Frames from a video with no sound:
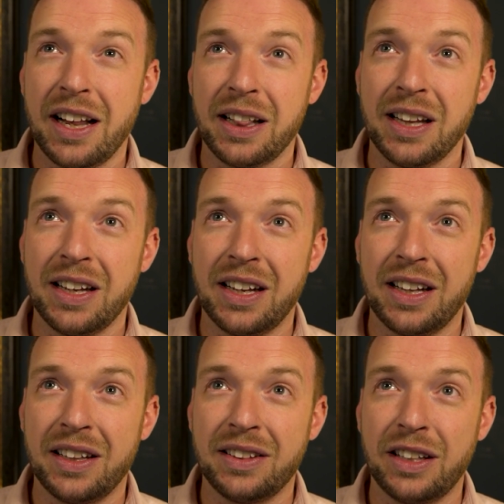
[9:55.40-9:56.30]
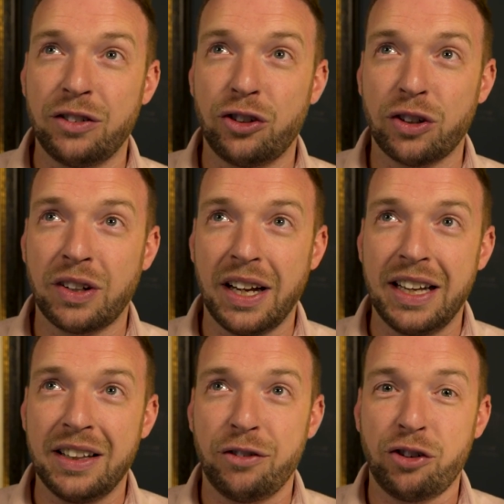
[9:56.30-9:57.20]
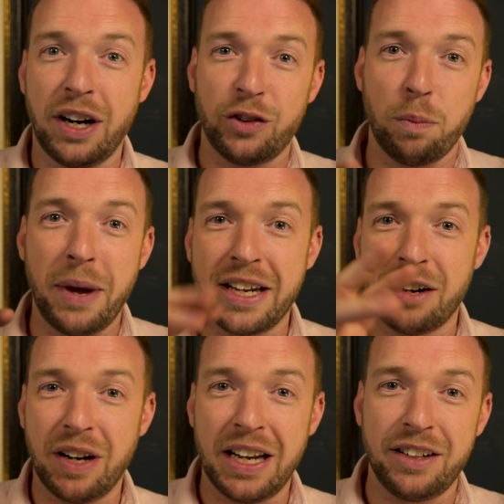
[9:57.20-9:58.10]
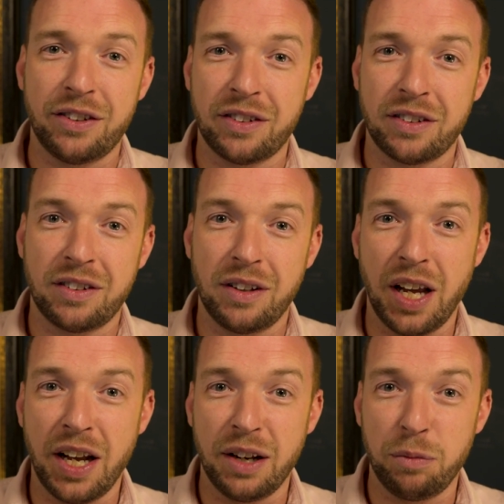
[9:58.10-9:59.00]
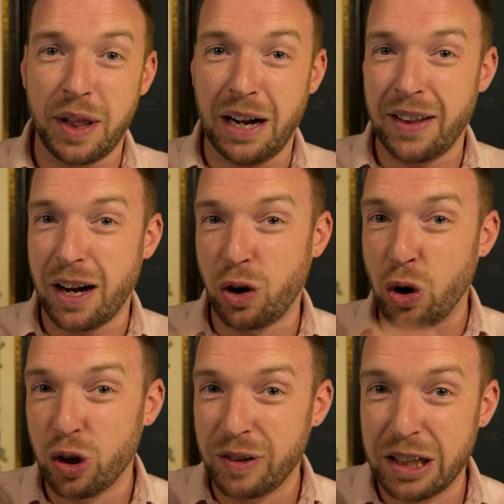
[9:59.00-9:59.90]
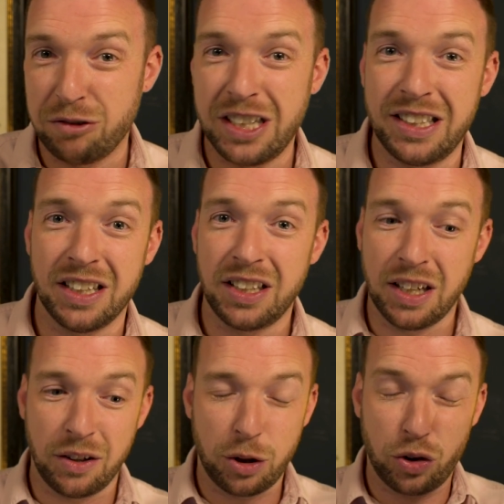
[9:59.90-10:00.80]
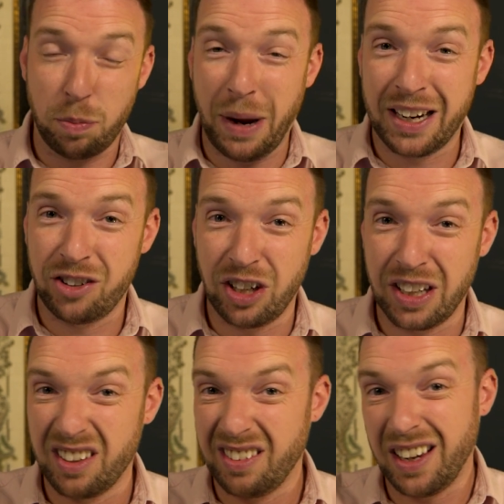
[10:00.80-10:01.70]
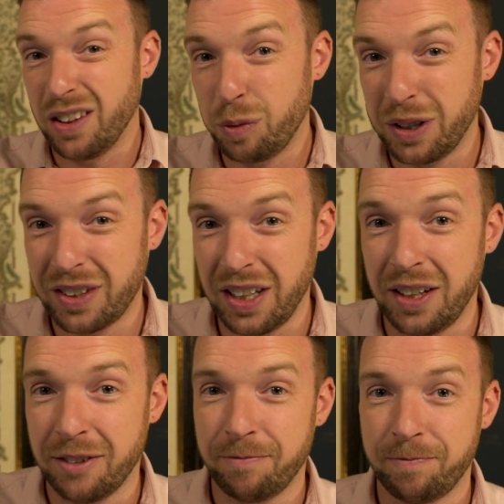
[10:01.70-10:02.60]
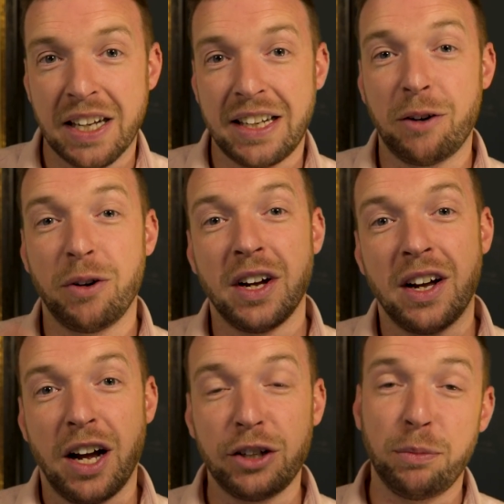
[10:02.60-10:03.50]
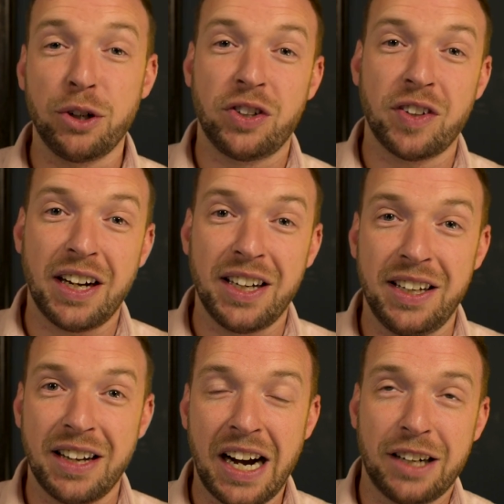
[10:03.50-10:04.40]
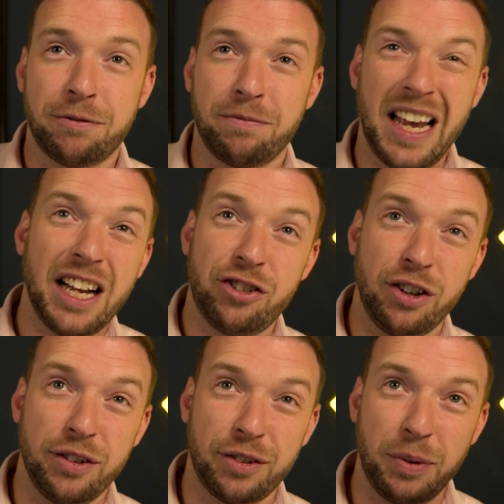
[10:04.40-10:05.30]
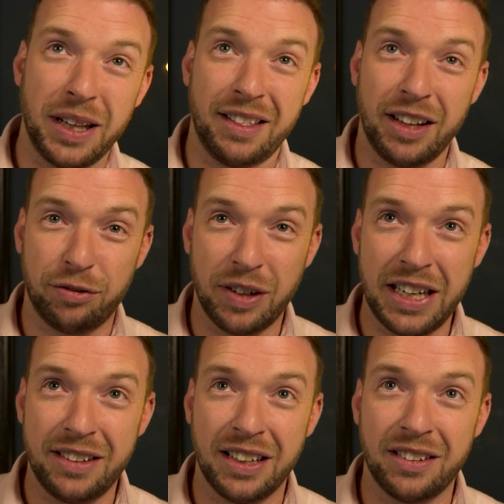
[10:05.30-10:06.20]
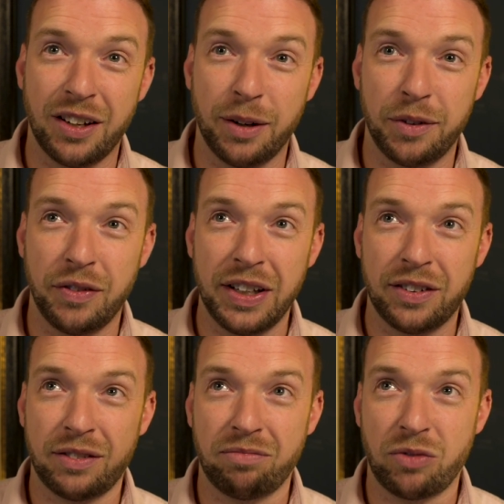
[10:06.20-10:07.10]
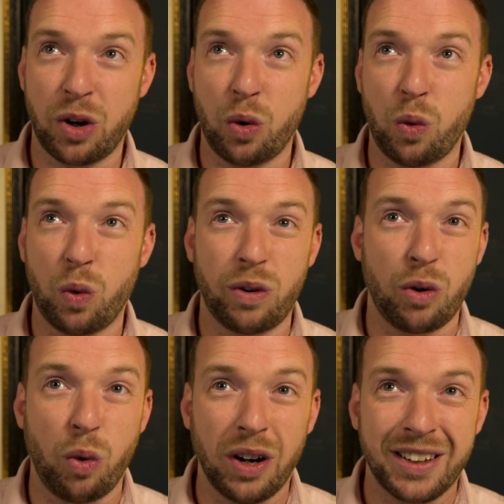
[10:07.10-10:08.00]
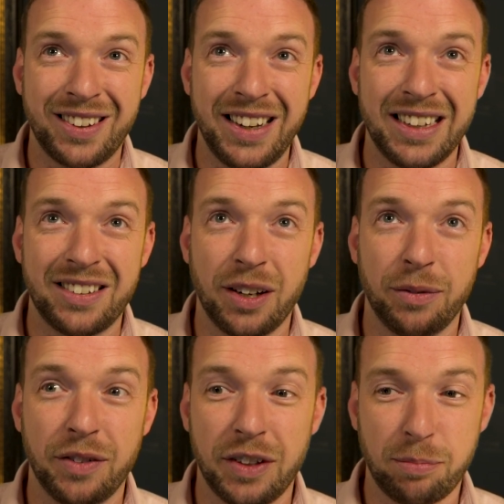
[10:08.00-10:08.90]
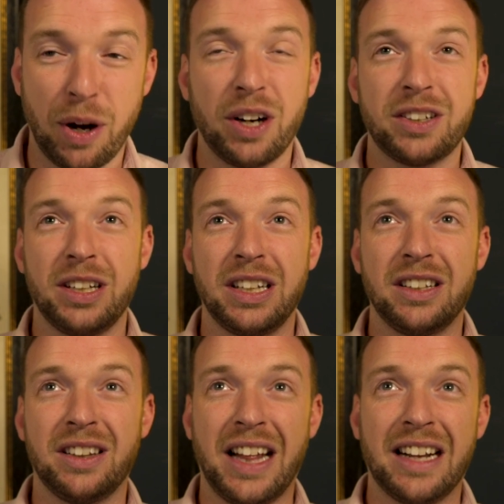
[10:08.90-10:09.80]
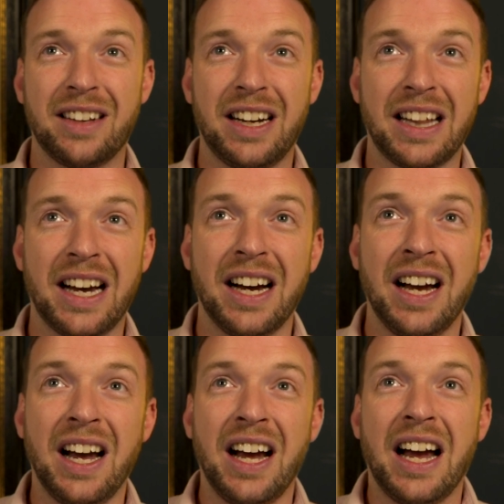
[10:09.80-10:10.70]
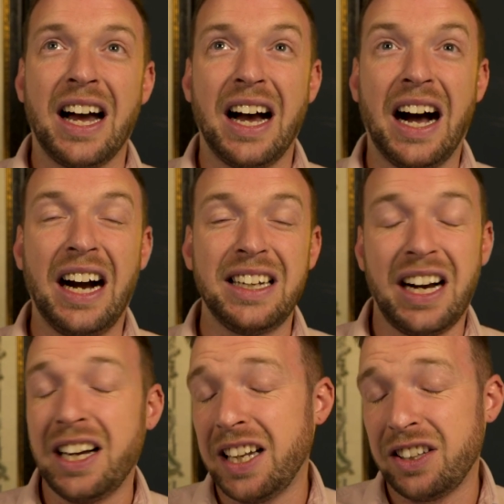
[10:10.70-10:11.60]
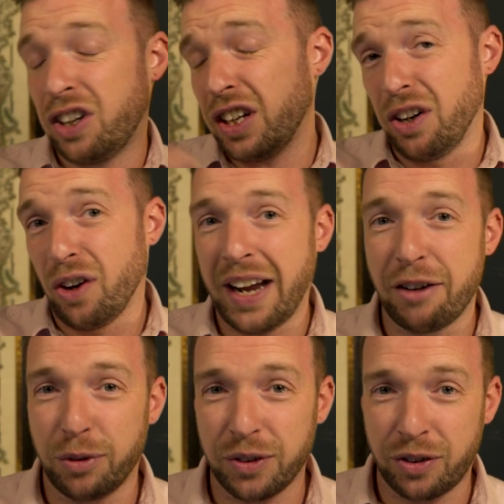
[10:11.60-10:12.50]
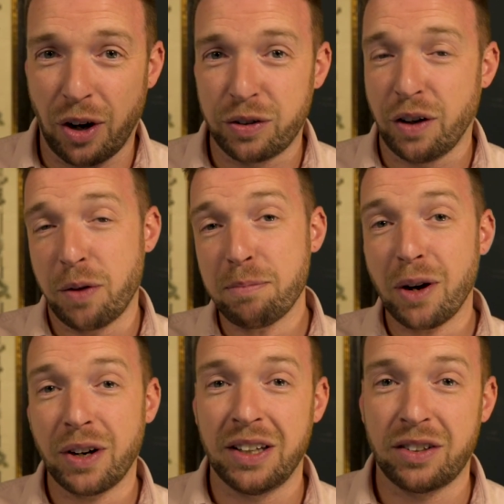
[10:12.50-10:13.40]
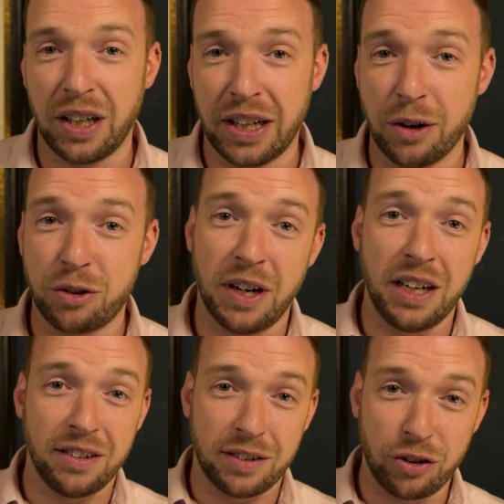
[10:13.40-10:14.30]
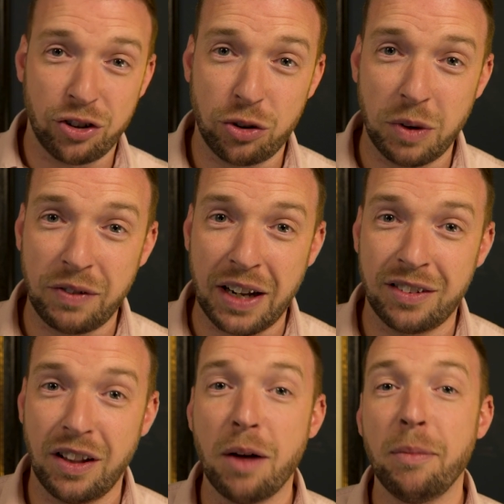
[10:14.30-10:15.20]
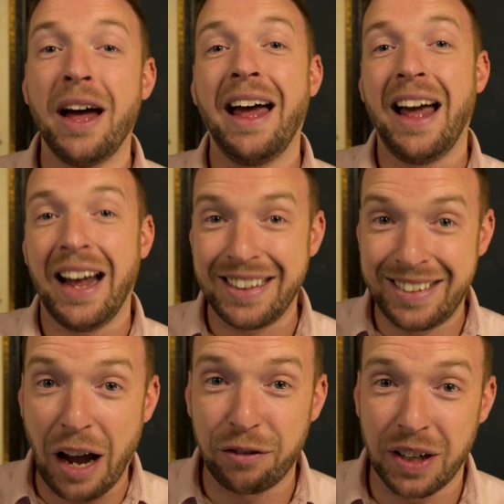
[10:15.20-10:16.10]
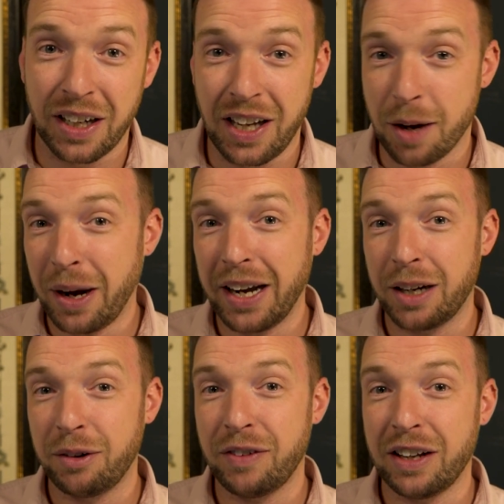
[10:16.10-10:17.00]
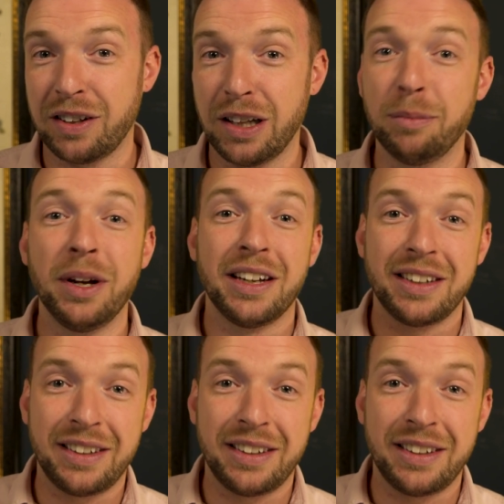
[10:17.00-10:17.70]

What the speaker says: that there's just like, they've tried to make a release in without that core ingredient, you know, the packaging and the whiskey. Now, as much as I have issues with this release in terms of its quality, in terms of its marketing and things like that, I it's going to knock everyone's socks off. The market's going to go crazy. So should you invest in them? Definitely. Am I going to invest in them?